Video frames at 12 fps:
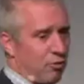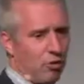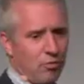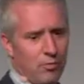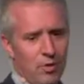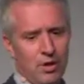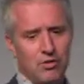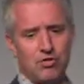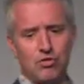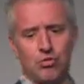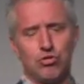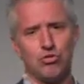all,
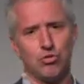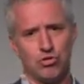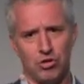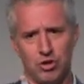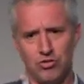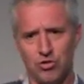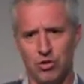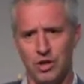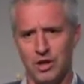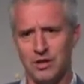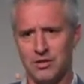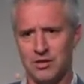institutionals are
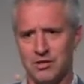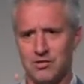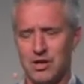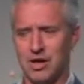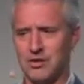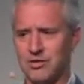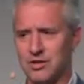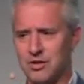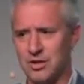joining the crowd.